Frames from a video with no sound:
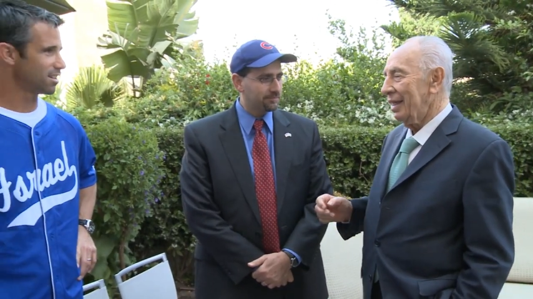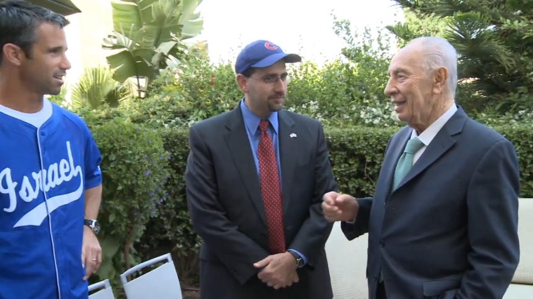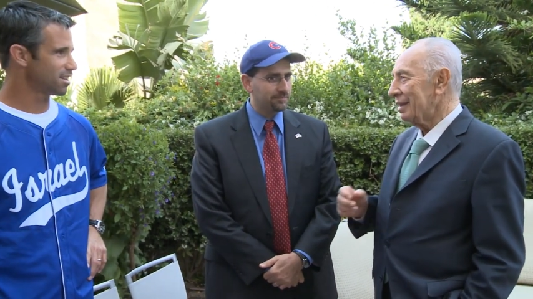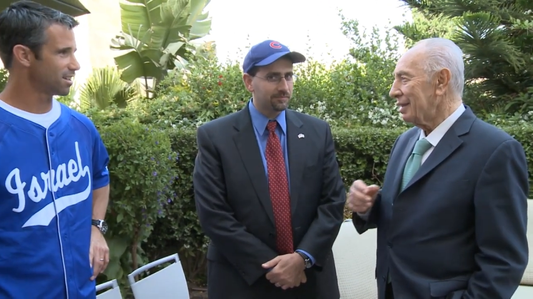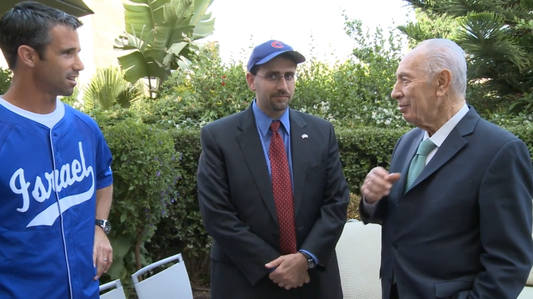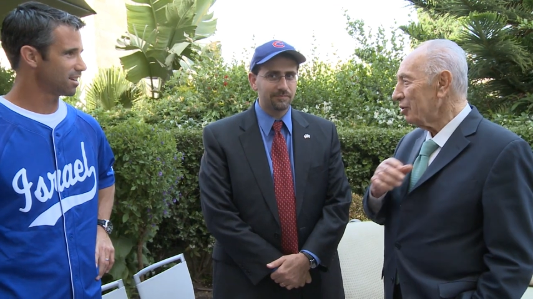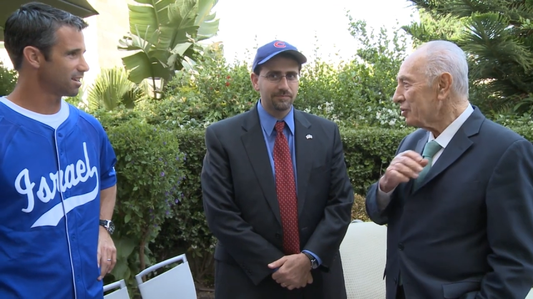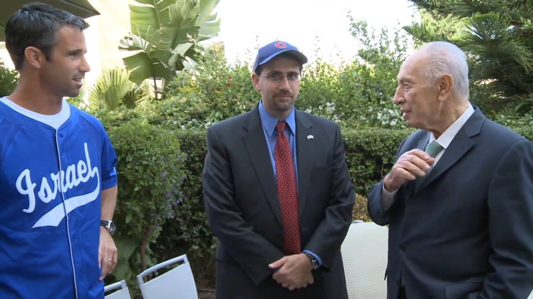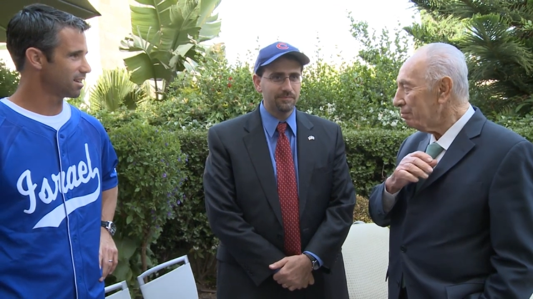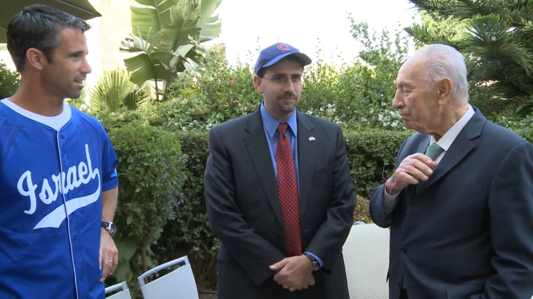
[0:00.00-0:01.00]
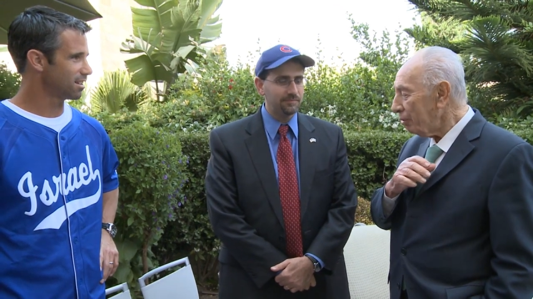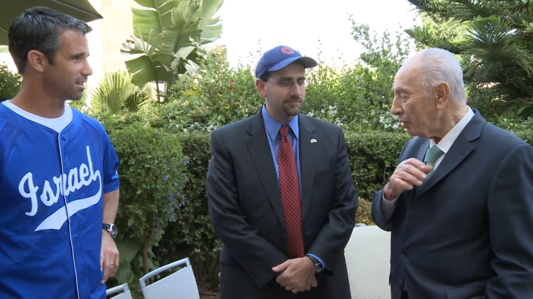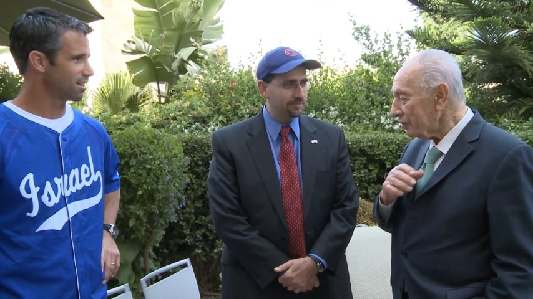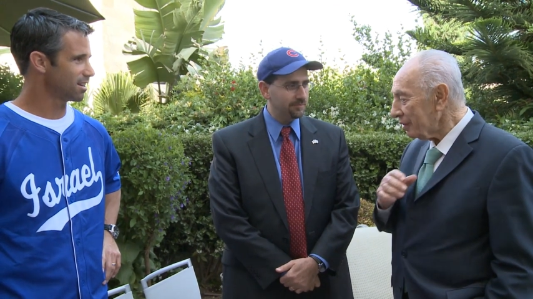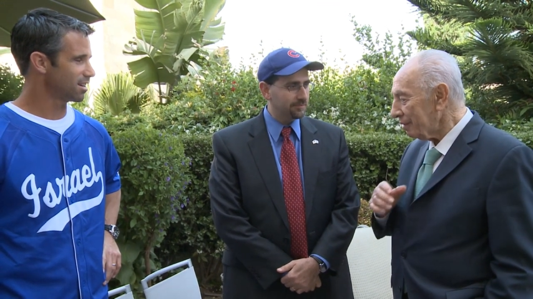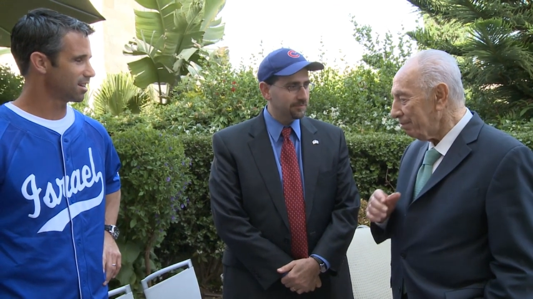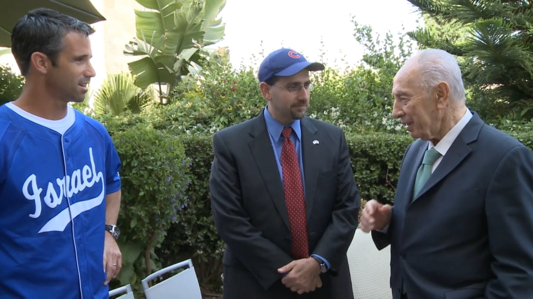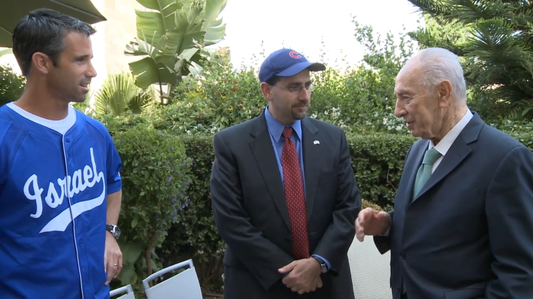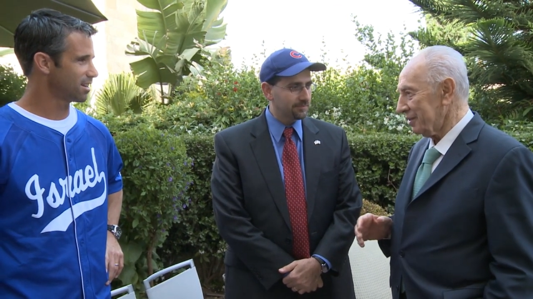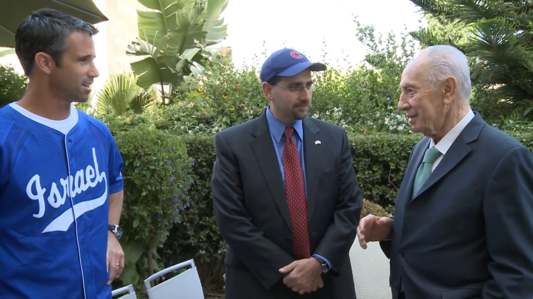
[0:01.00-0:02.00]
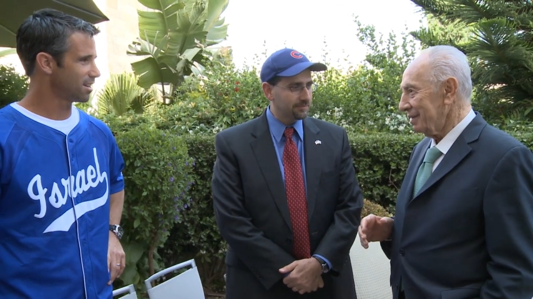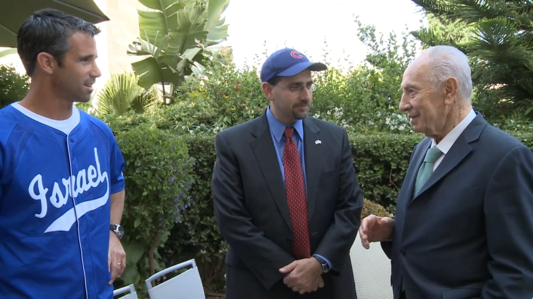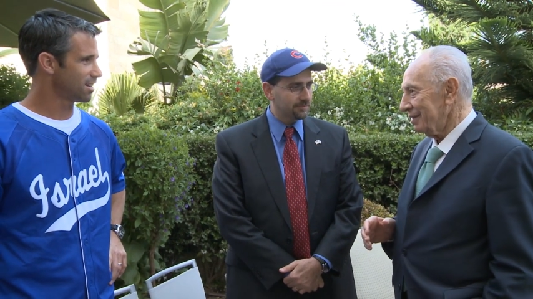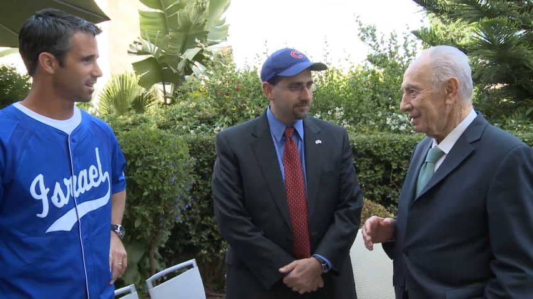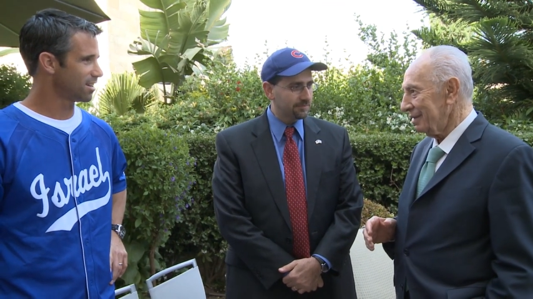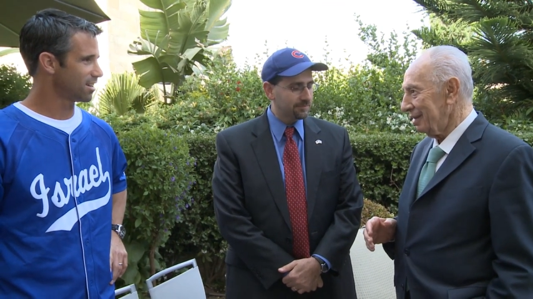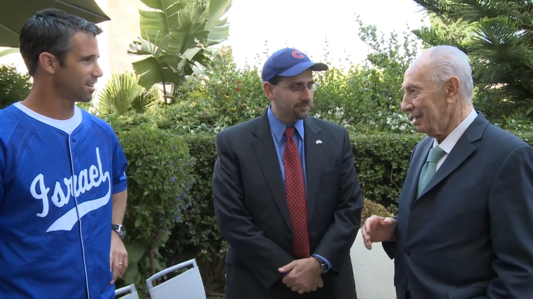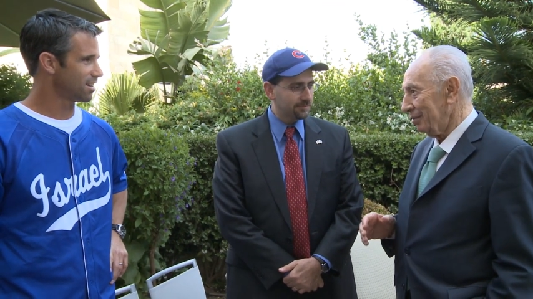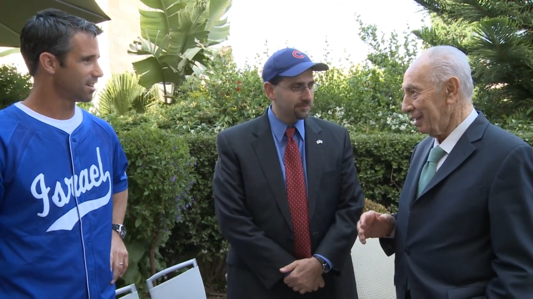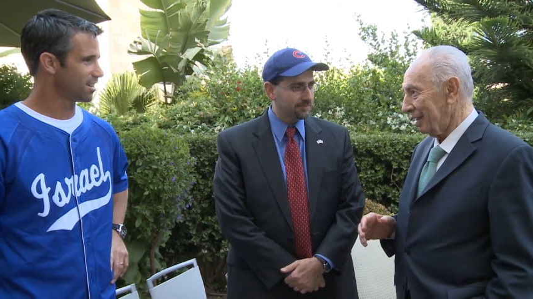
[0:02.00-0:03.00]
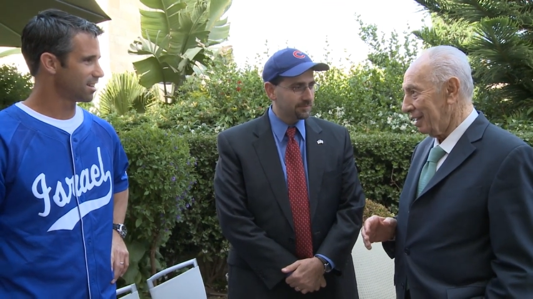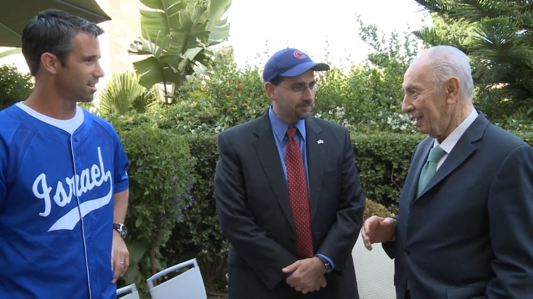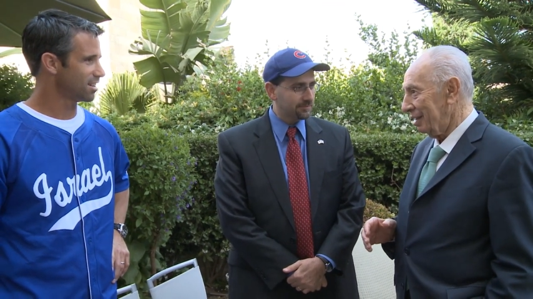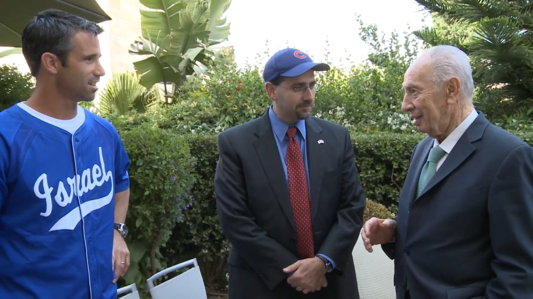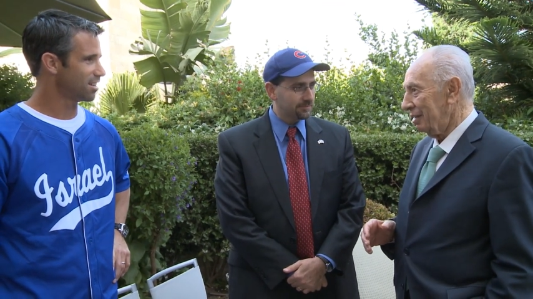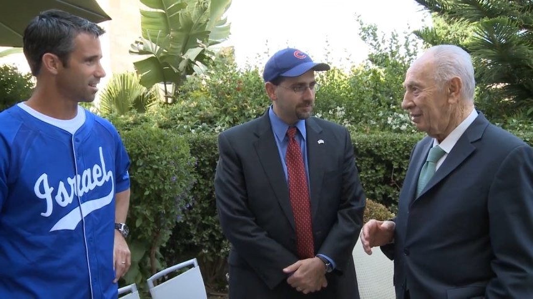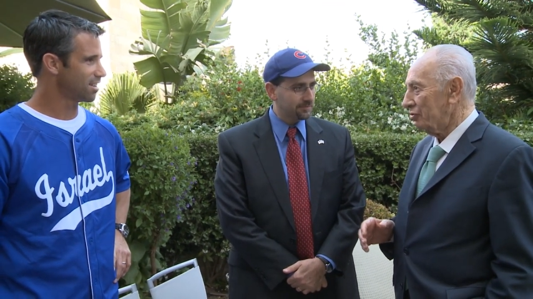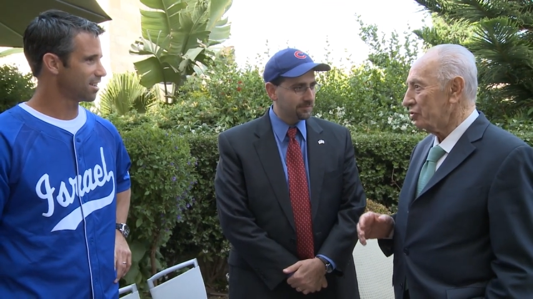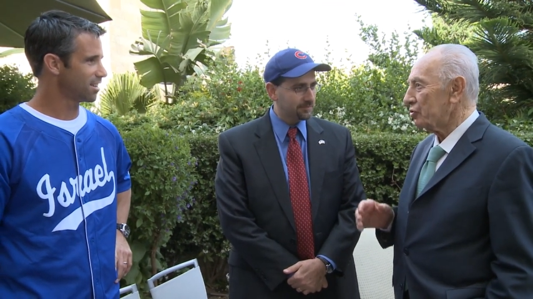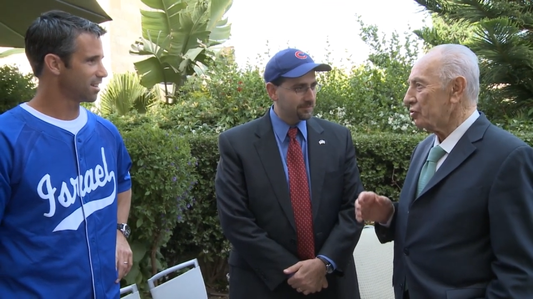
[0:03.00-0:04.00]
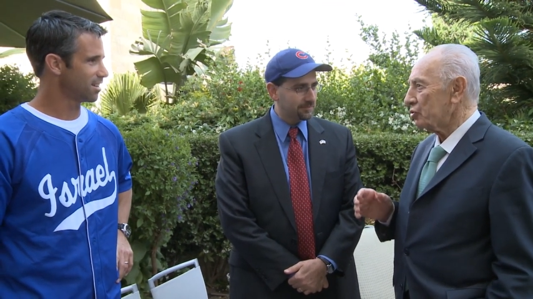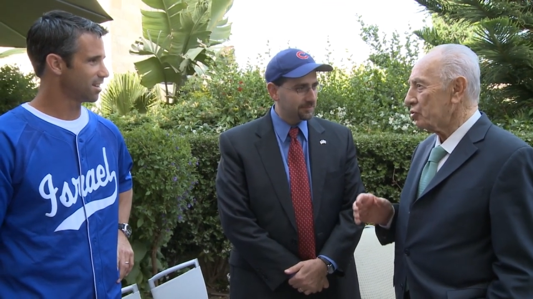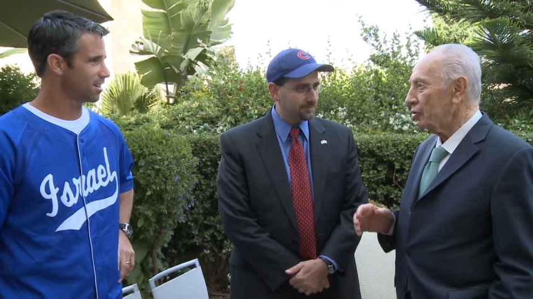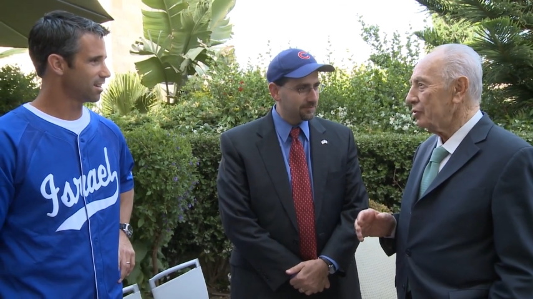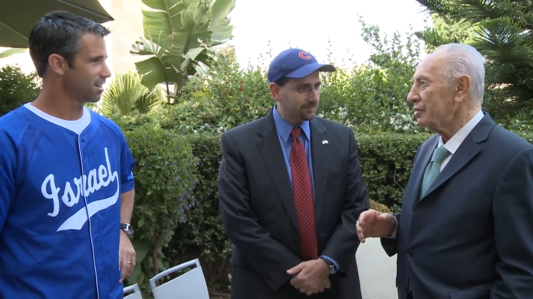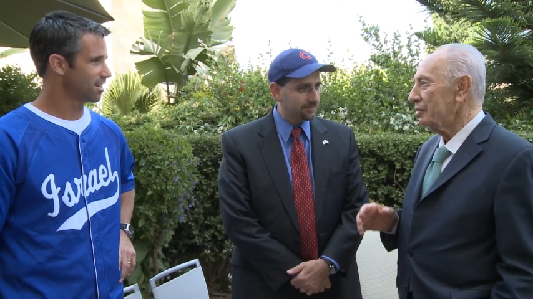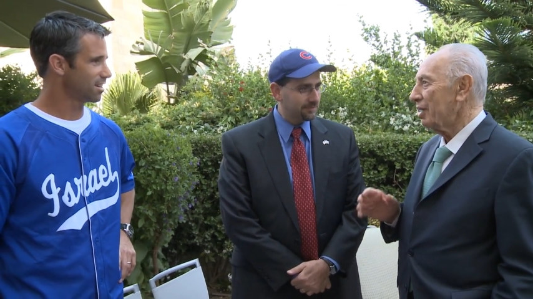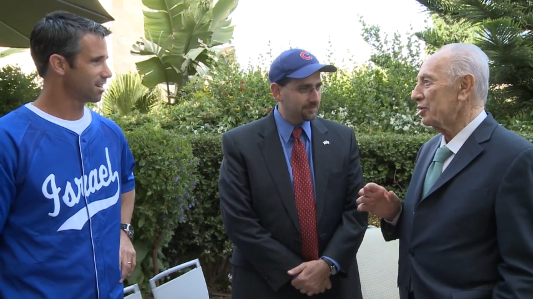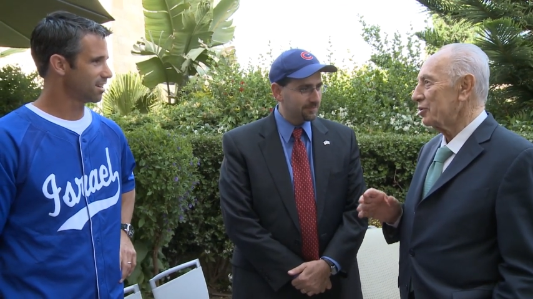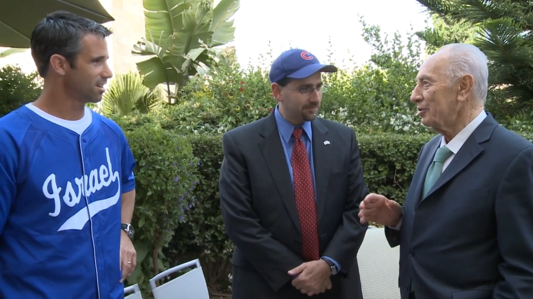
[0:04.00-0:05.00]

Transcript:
Speaker 1: and the most important person in America was Joe DiMaggio.